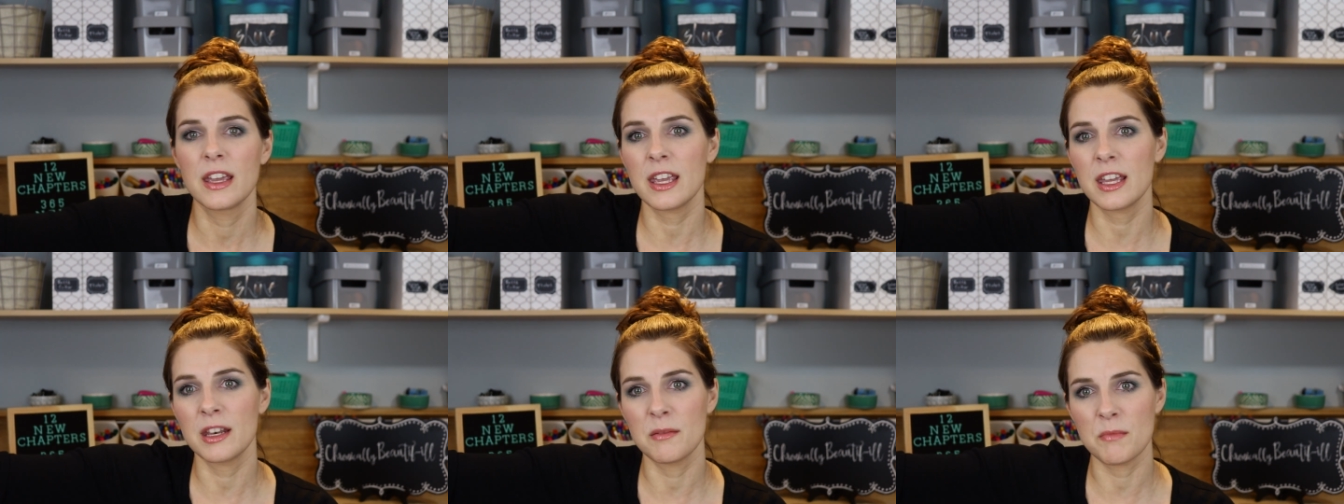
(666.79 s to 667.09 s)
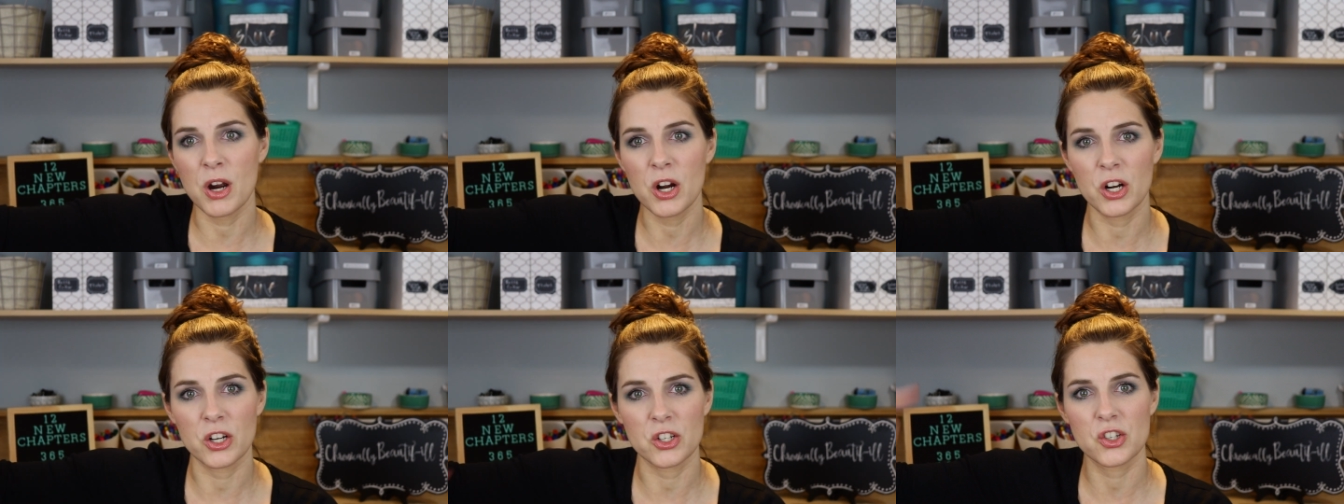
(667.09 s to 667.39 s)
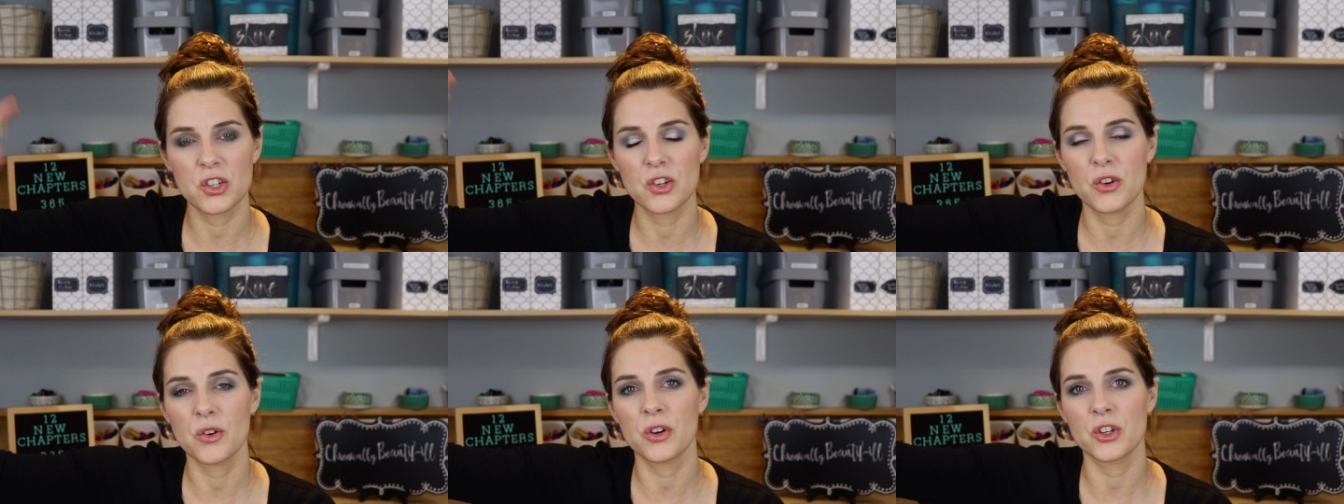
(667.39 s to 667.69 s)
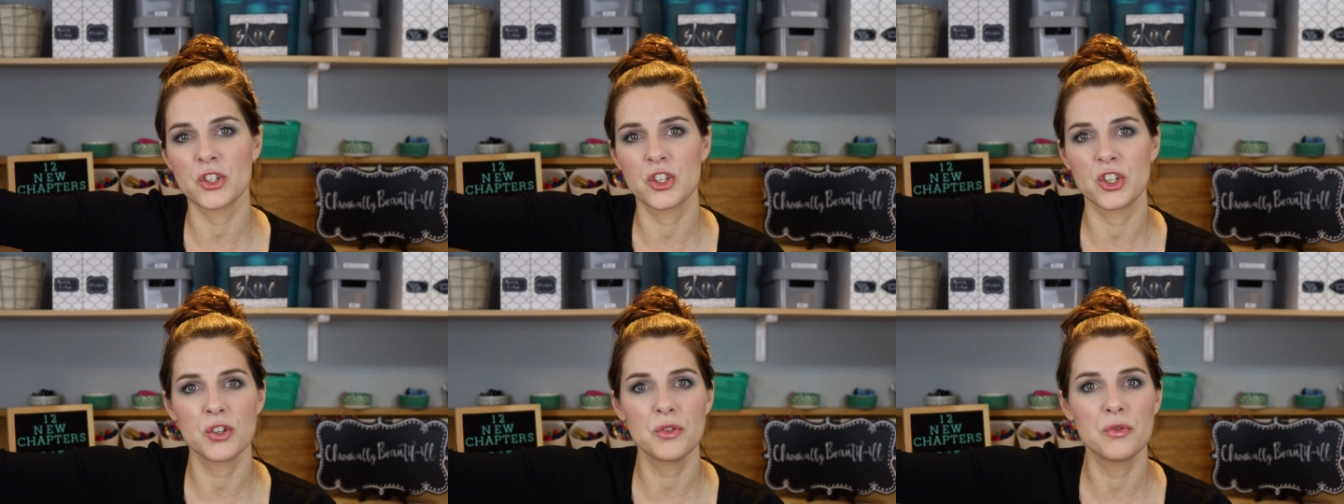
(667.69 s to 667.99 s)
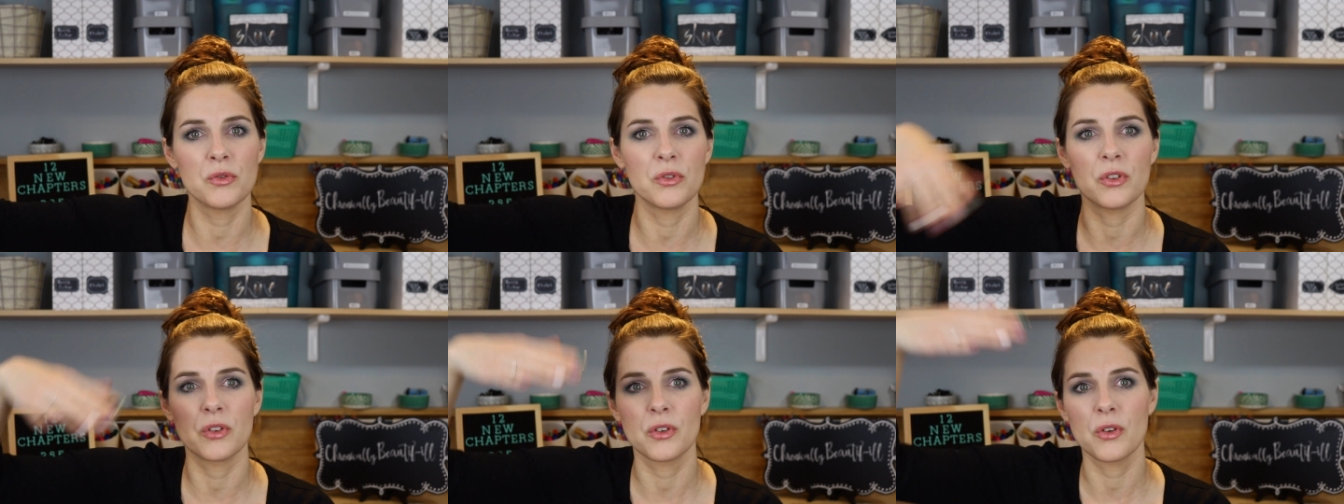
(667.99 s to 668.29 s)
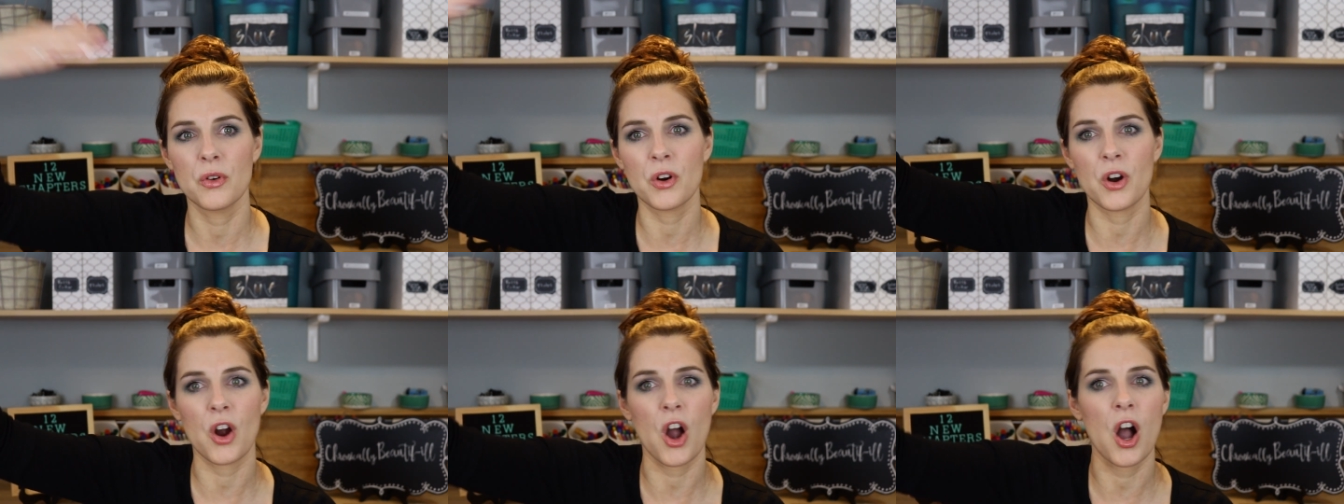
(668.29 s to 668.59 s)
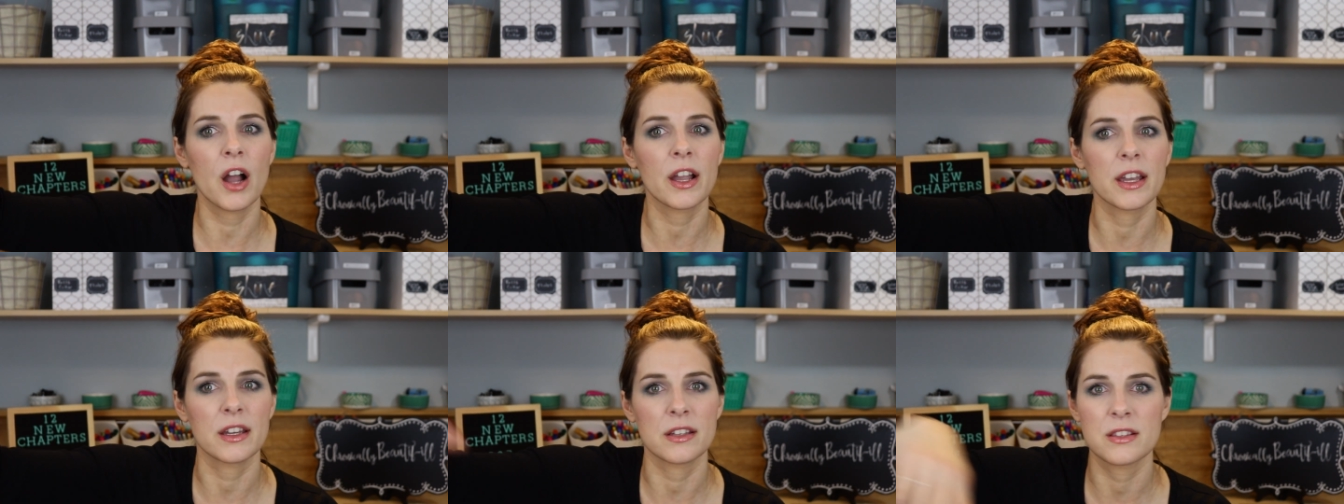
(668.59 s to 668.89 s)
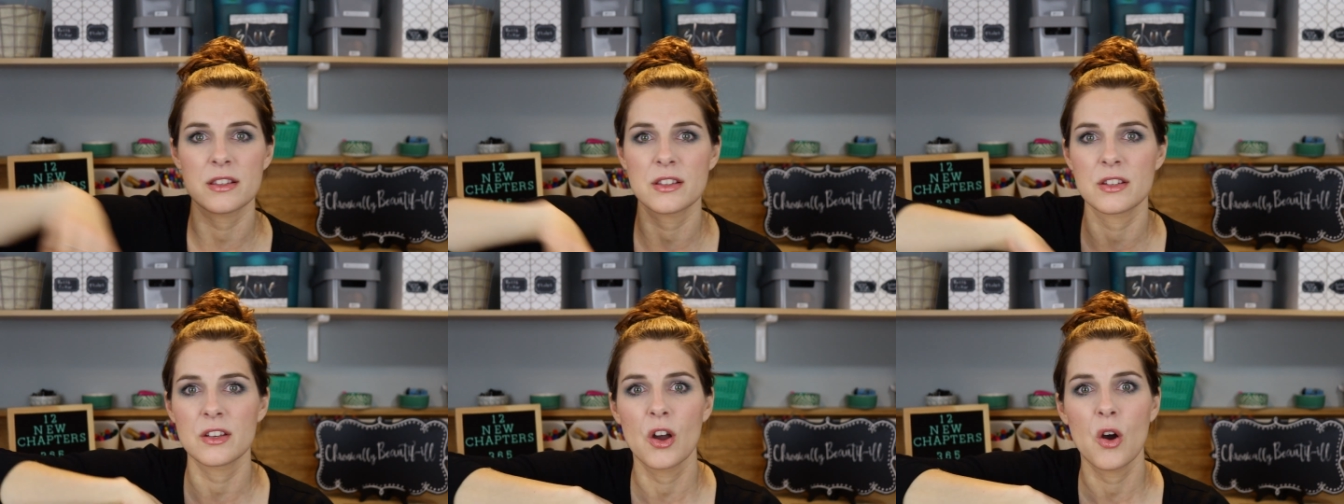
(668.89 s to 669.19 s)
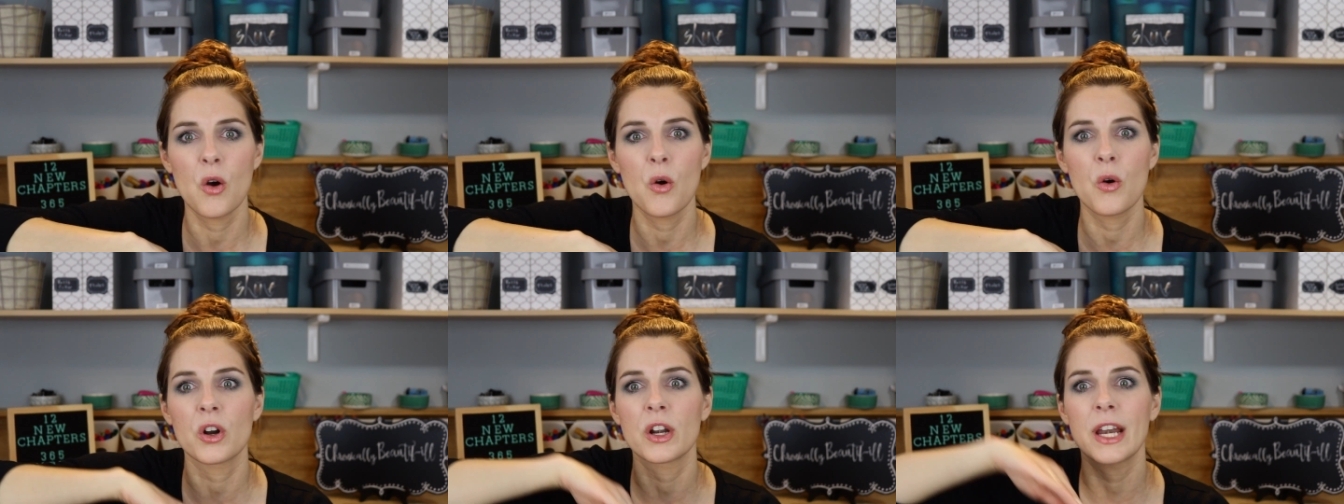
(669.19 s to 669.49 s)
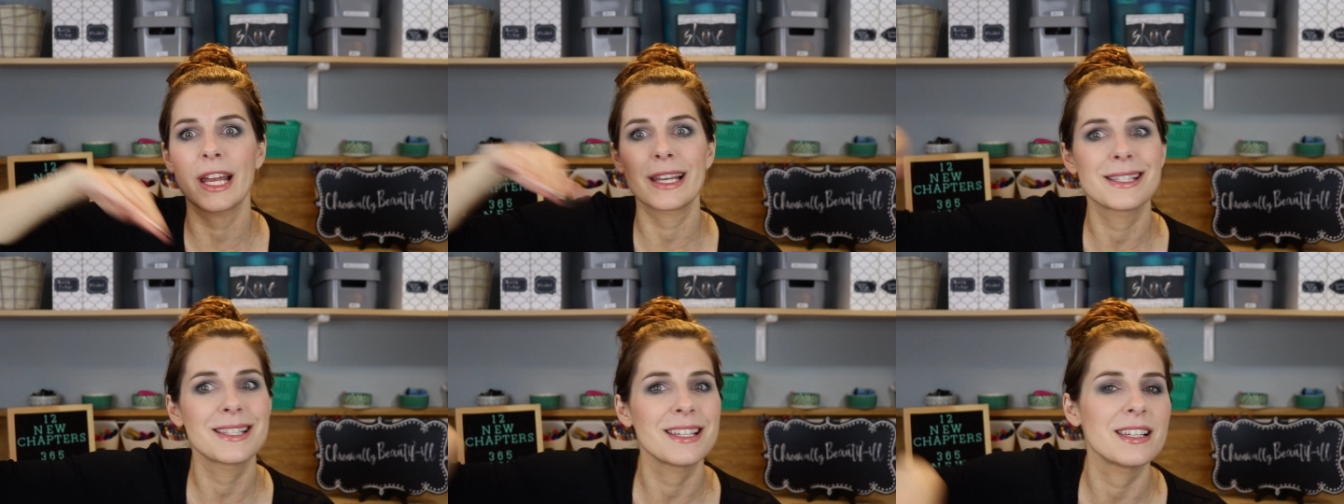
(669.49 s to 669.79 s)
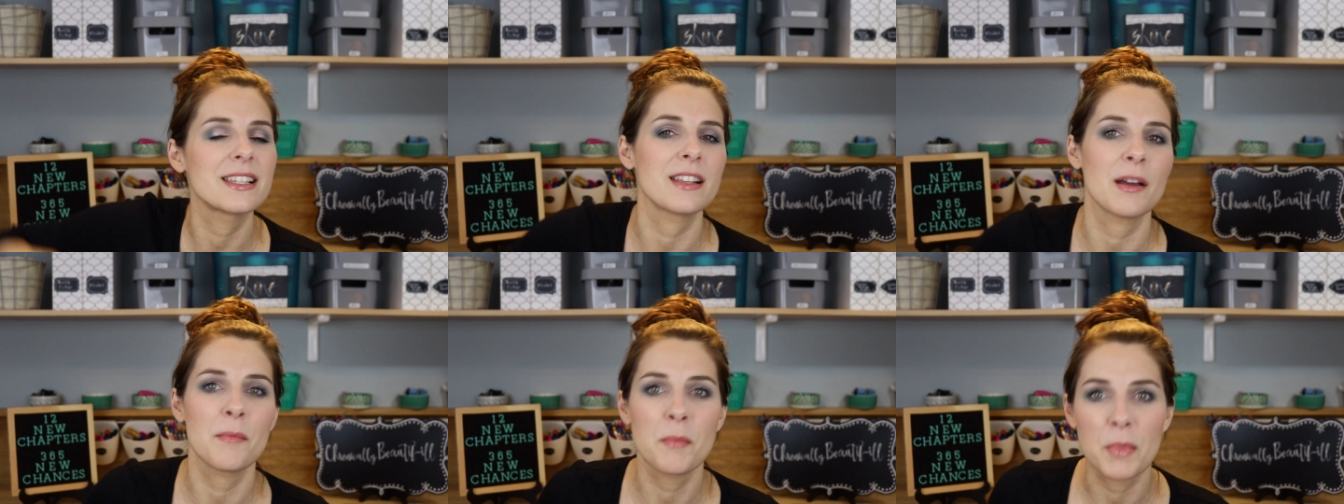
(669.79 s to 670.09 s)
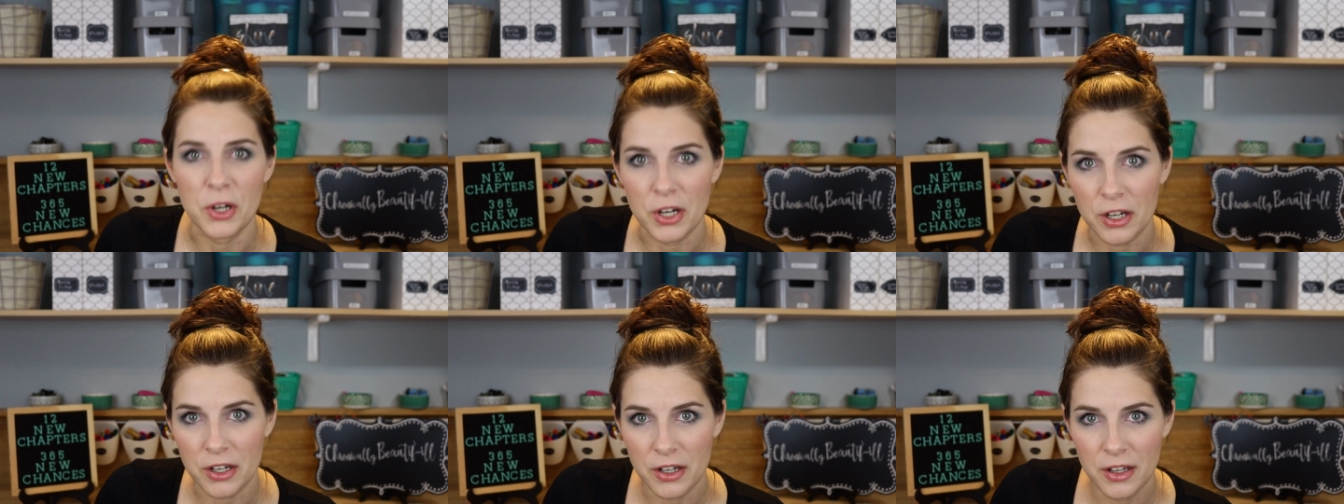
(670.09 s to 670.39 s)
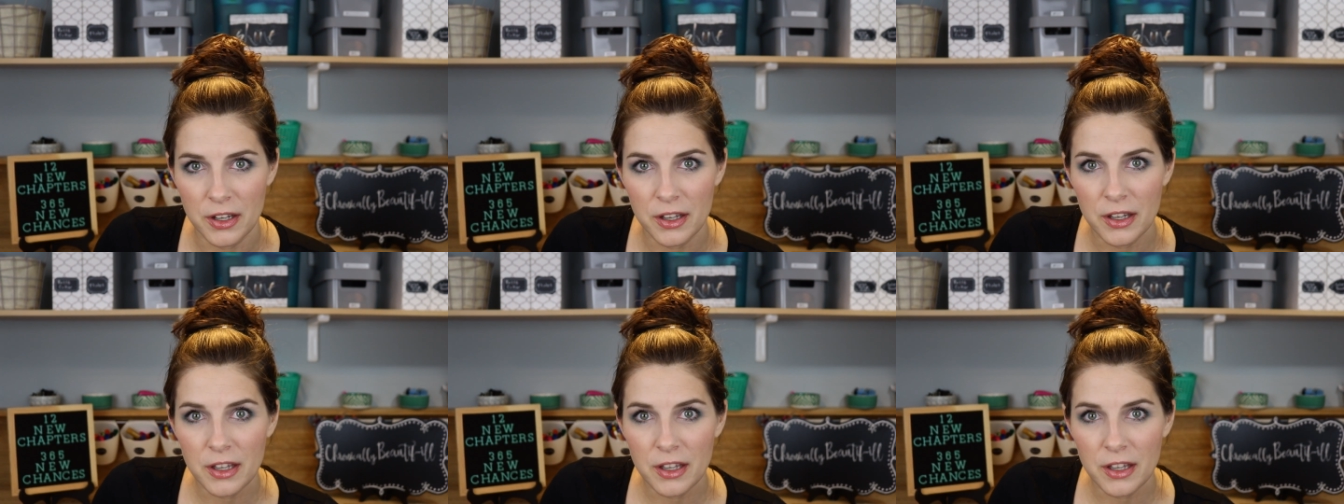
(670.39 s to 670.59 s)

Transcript: in March or June or August or next December.